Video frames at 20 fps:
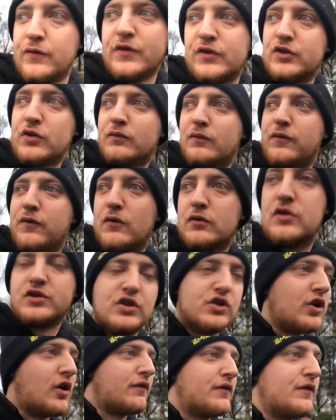some
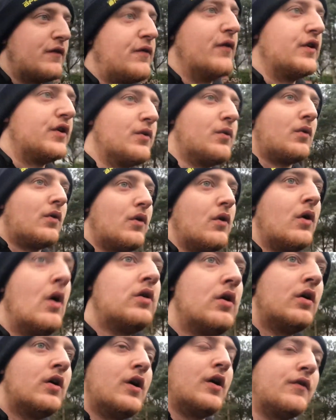footage of it for you all
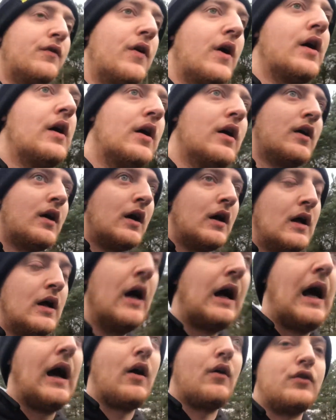of
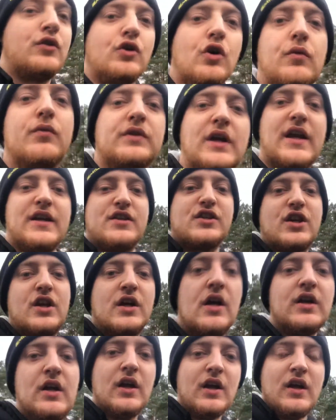how the update
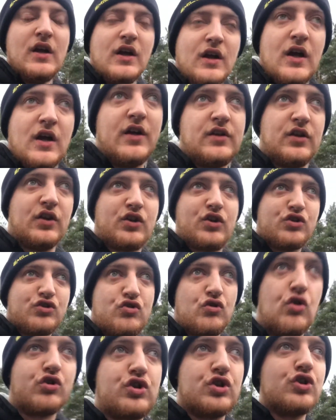and the
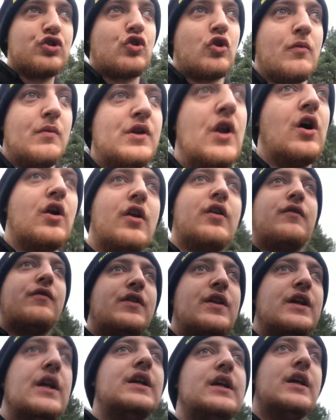construction is coming on of
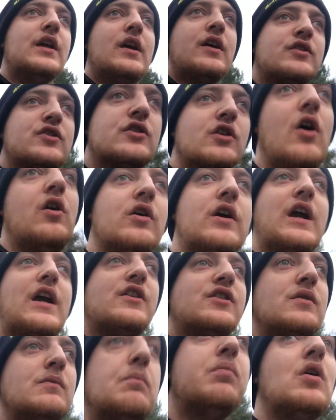the
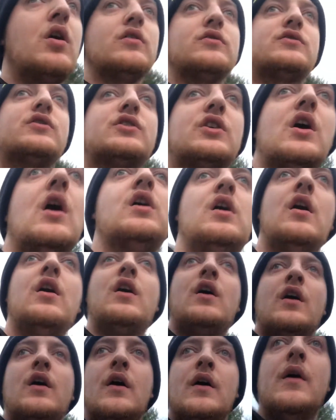Stargazing pods.
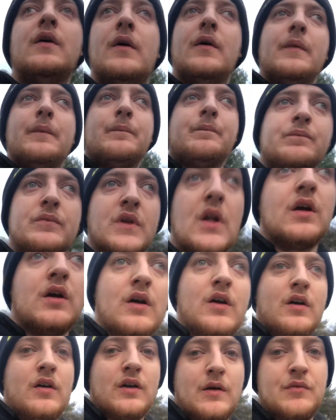
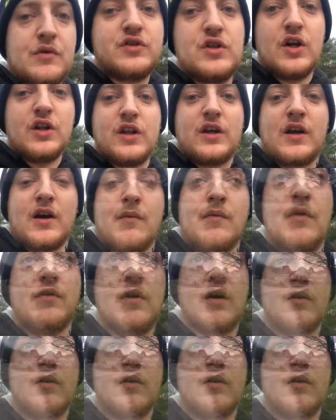Let me turn the camera